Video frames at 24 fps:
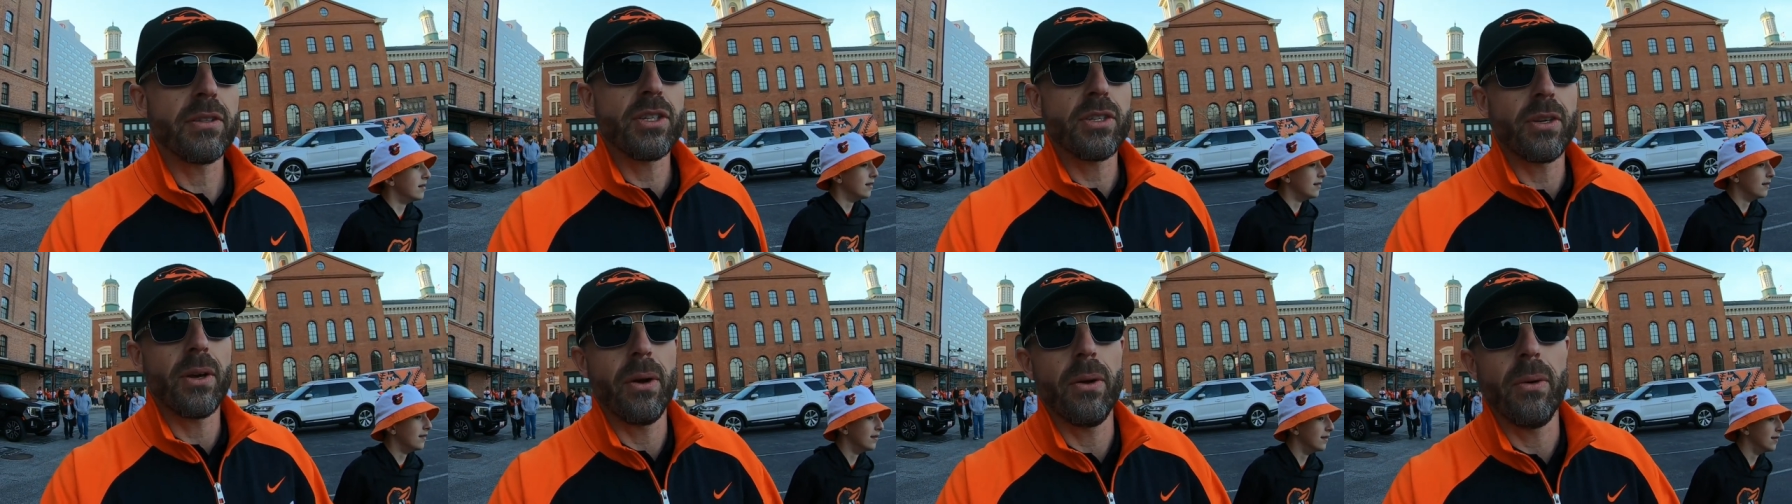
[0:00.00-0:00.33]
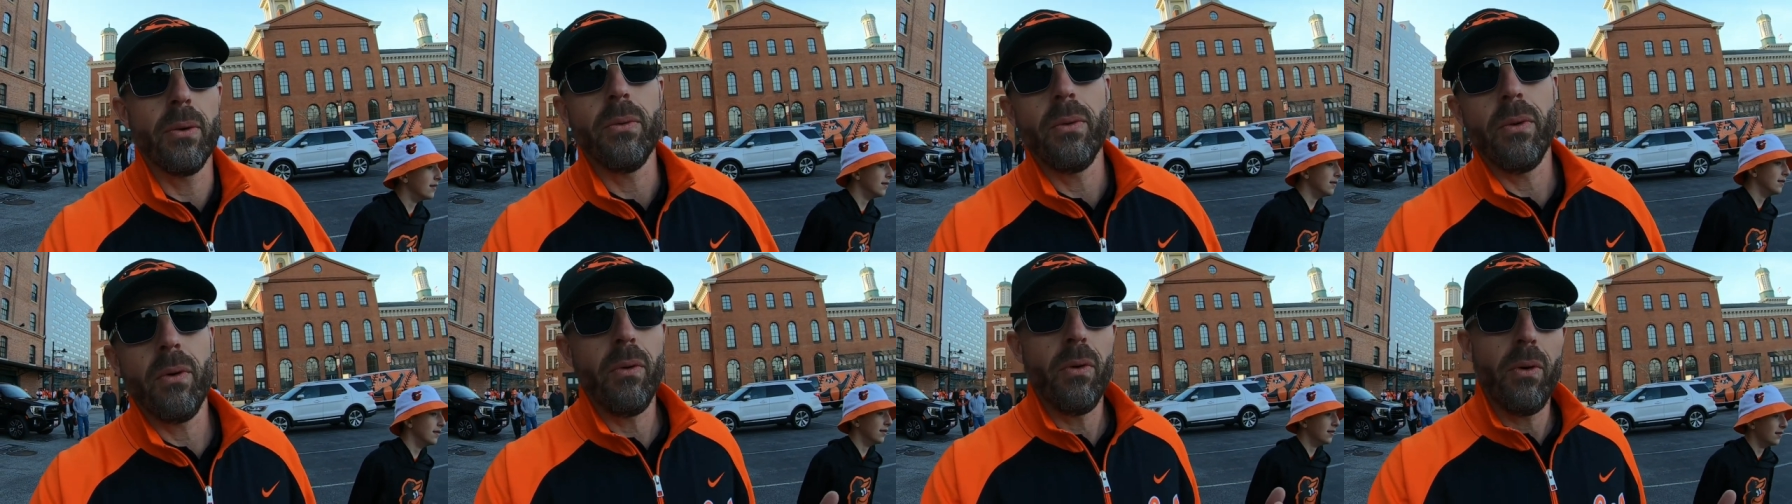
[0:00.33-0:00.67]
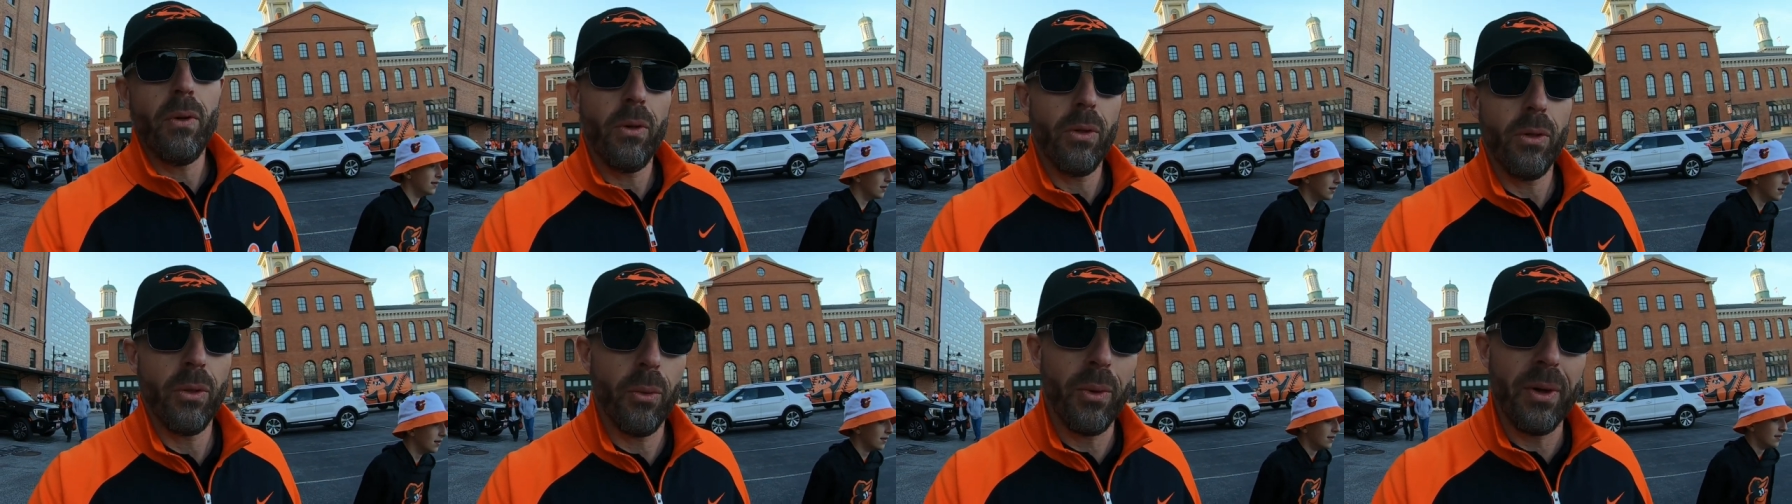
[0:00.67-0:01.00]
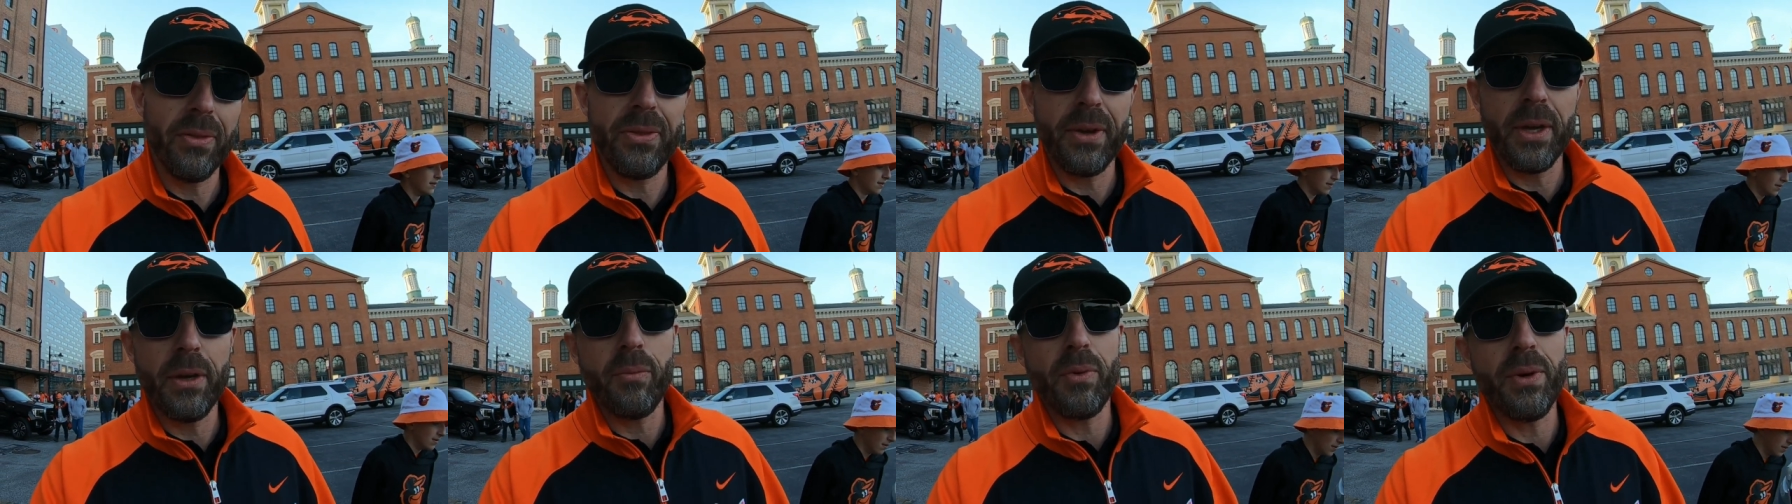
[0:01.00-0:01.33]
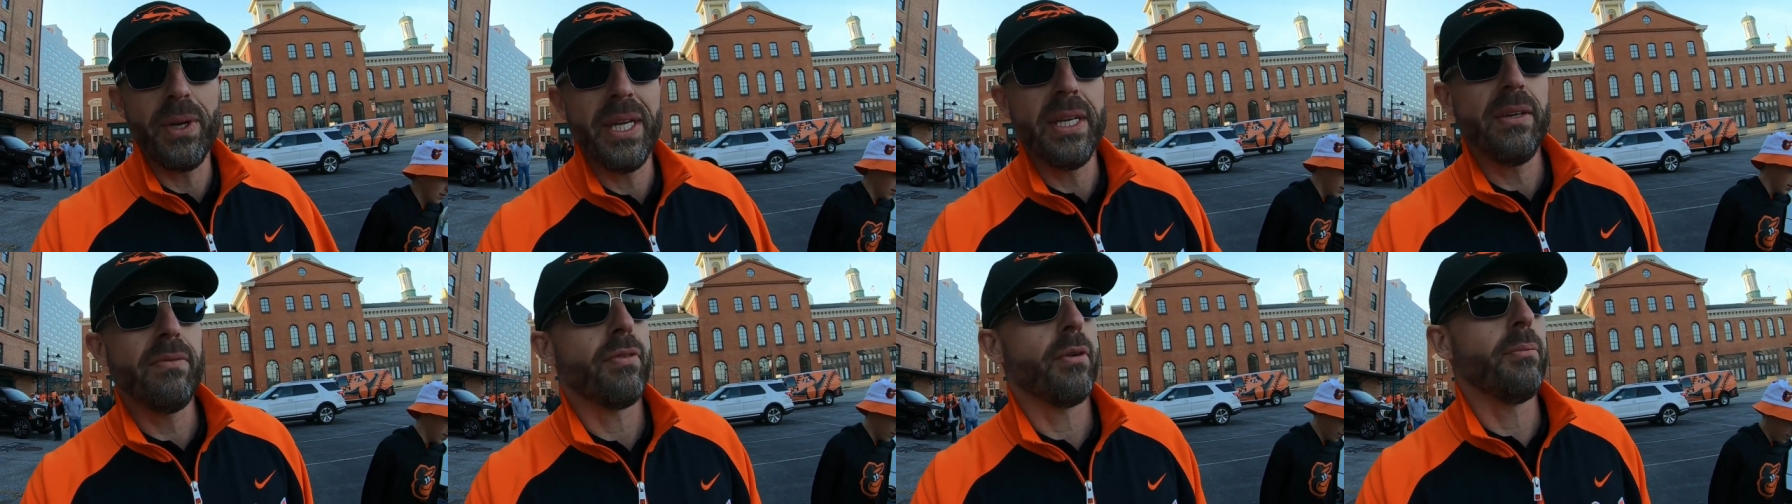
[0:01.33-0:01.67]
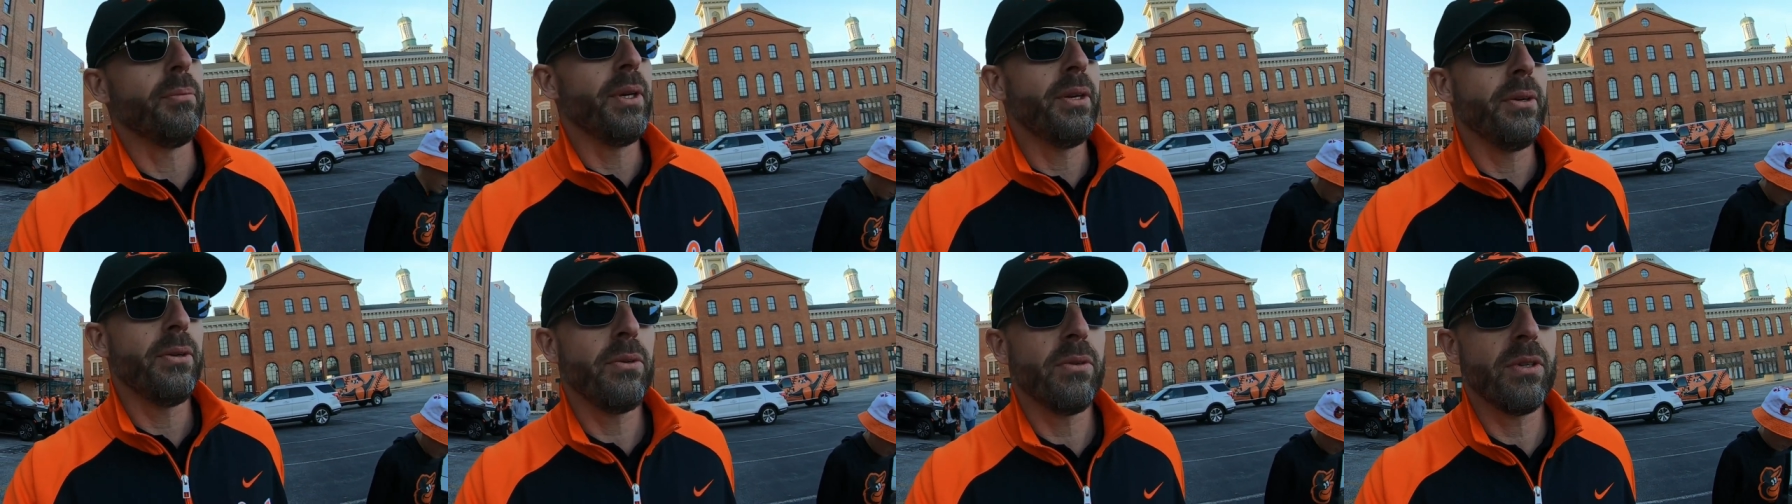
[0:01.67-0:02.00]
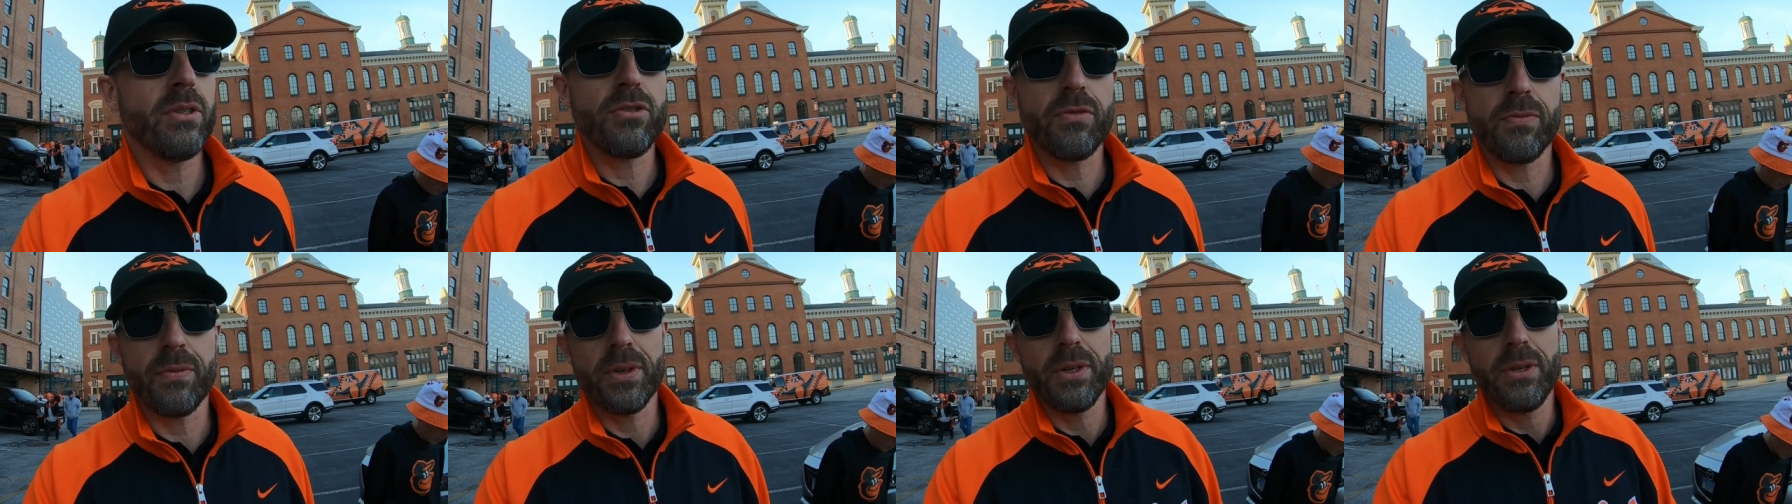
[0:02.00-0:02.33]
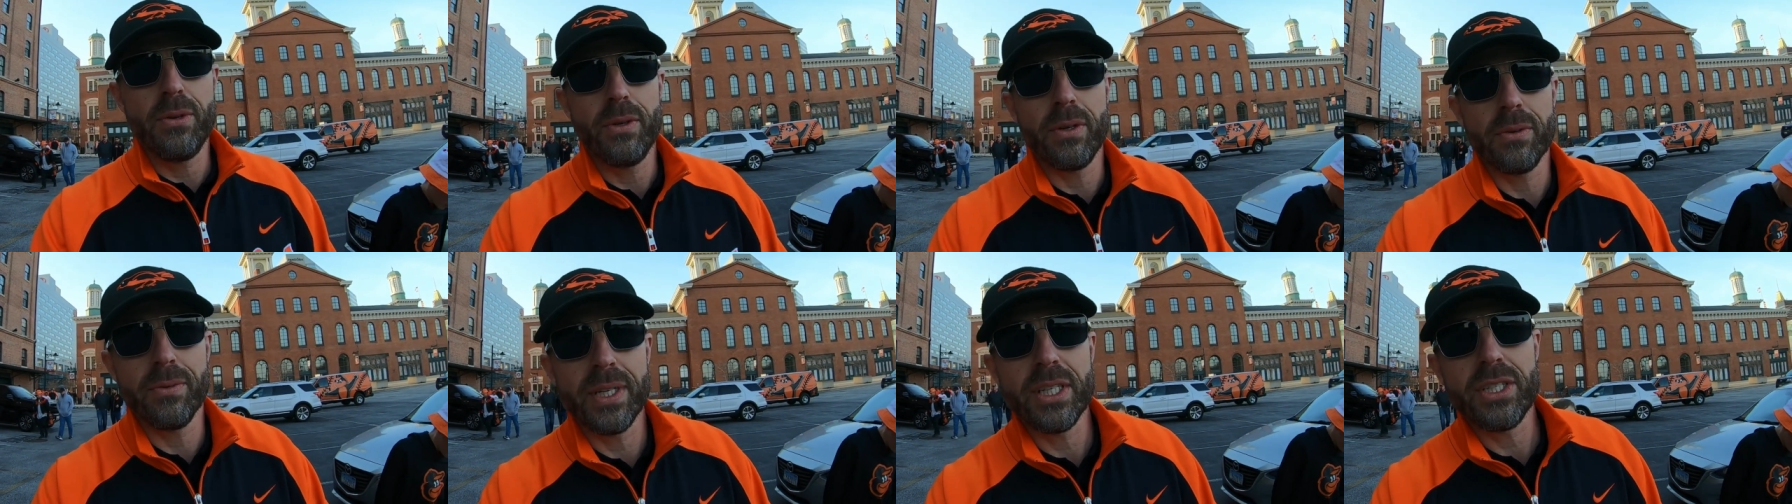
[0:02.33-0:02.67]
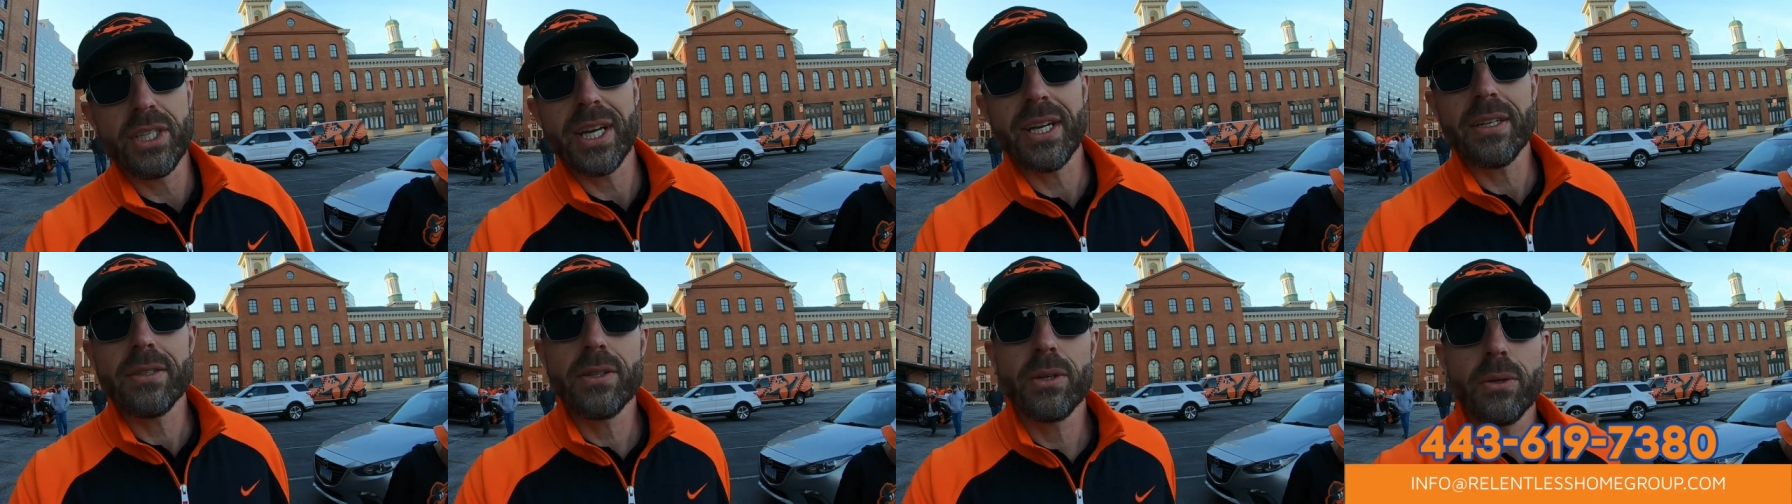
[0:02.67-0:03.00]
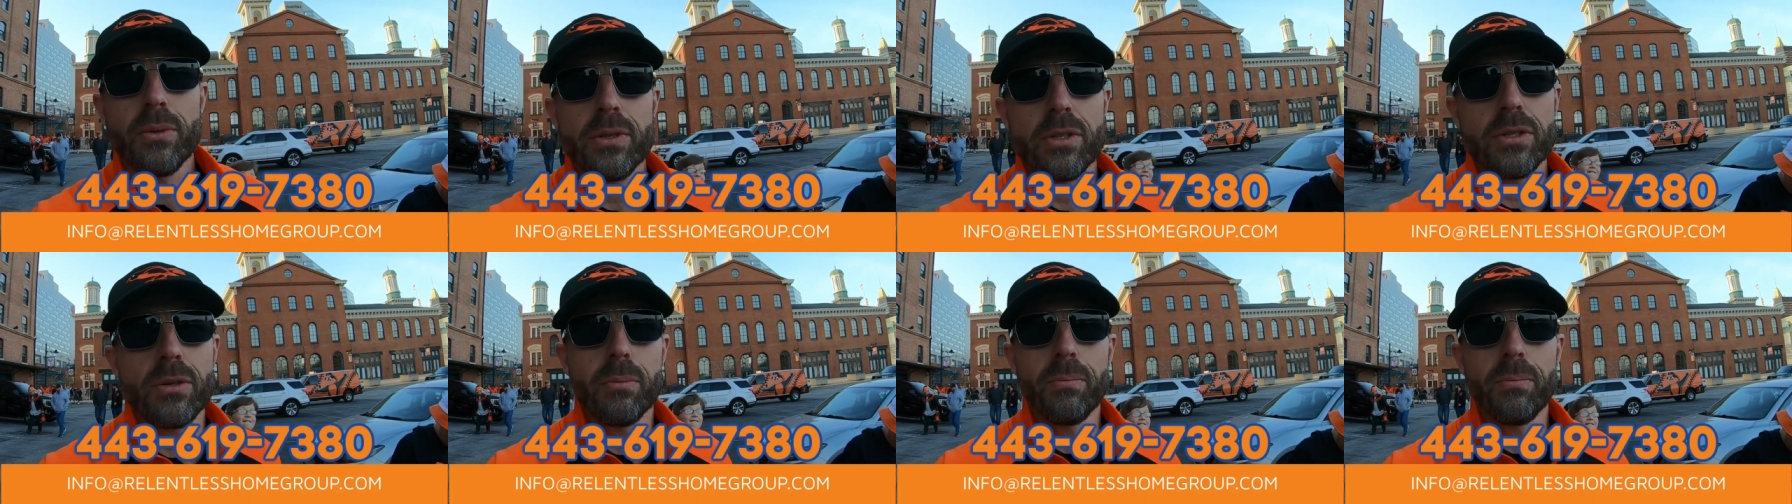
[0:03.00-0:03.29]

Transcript: So the one thing we need from you is for you to reach out to us.